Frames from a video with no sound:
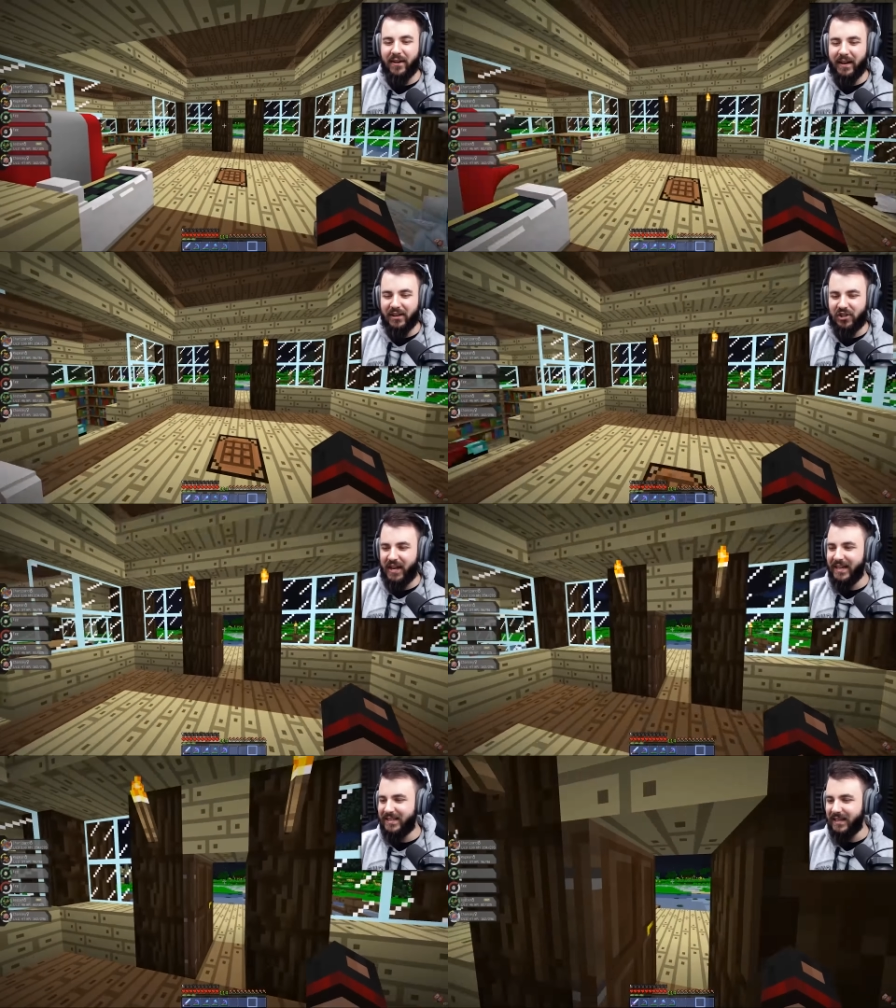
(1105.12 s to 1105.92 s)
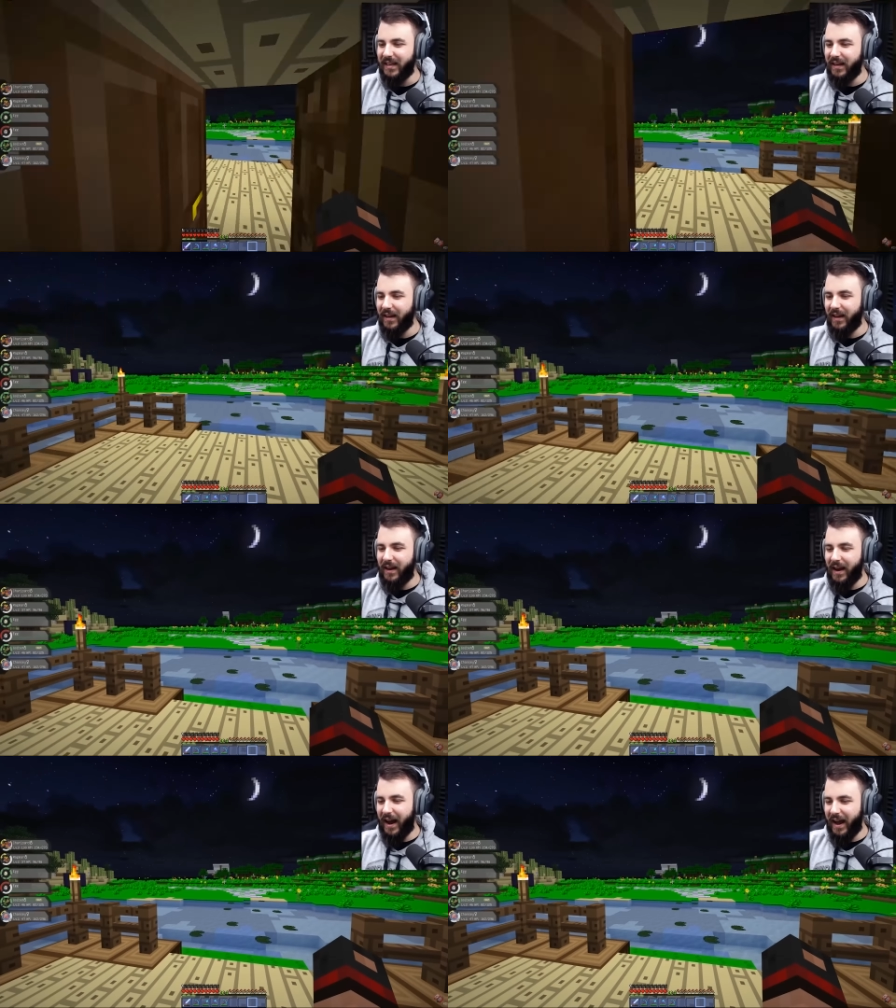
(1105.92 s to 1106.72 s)
on our Chansey,
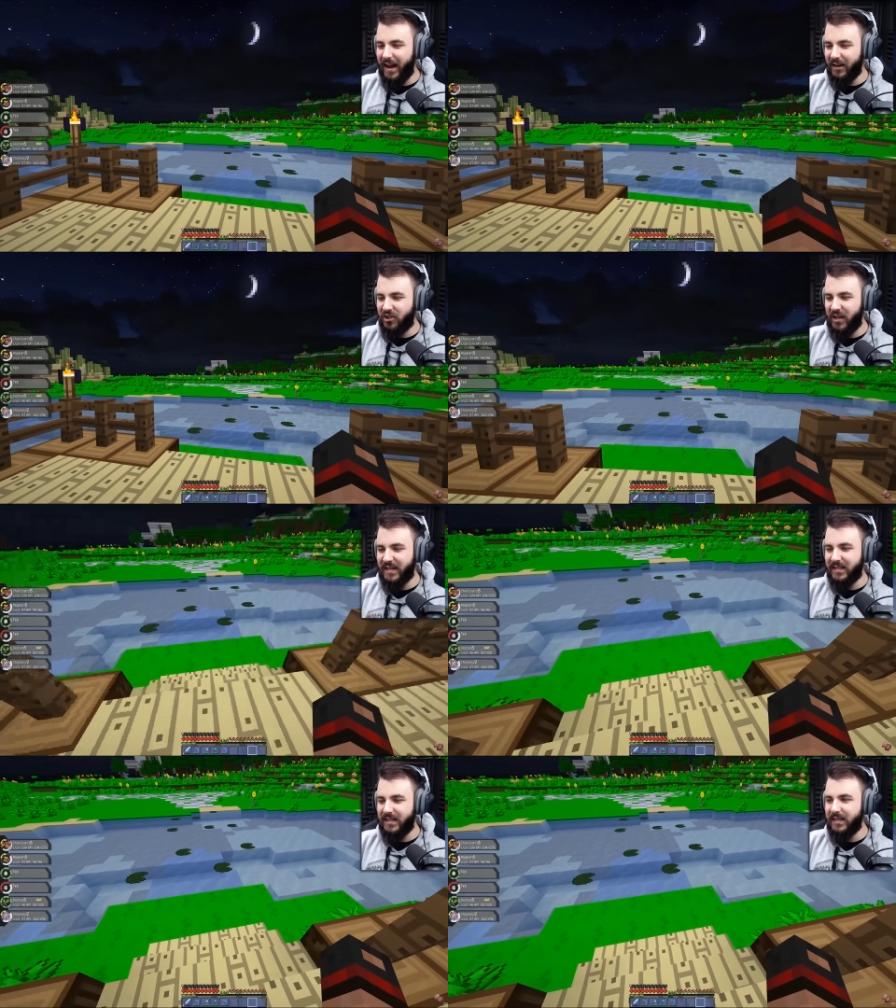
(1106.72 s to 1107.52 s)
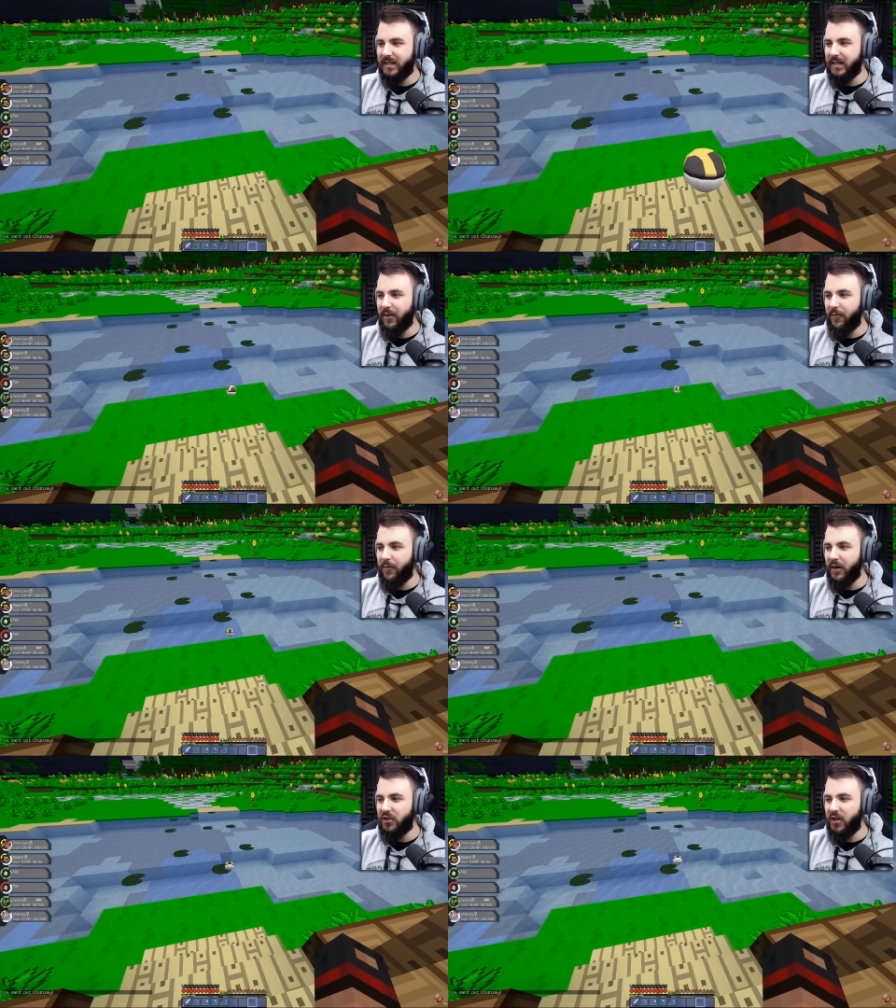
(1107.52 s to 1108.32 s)
and now Chansey's
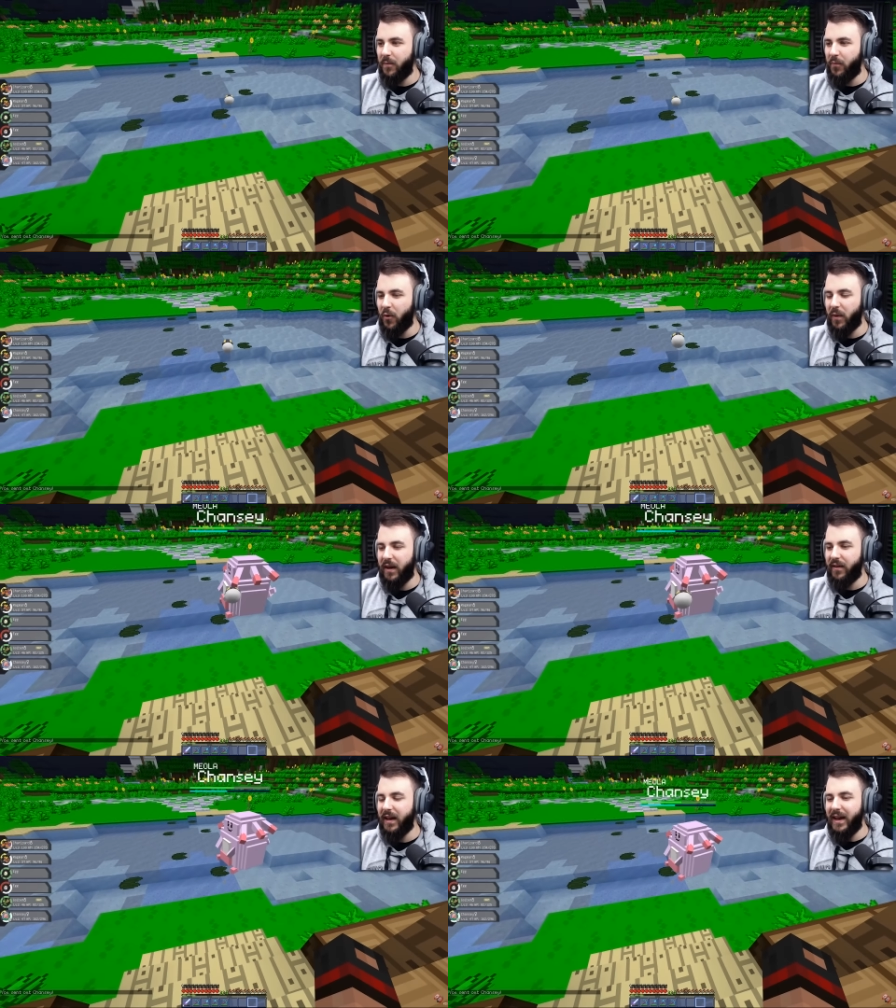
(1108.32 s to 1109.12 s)
friendship or whatever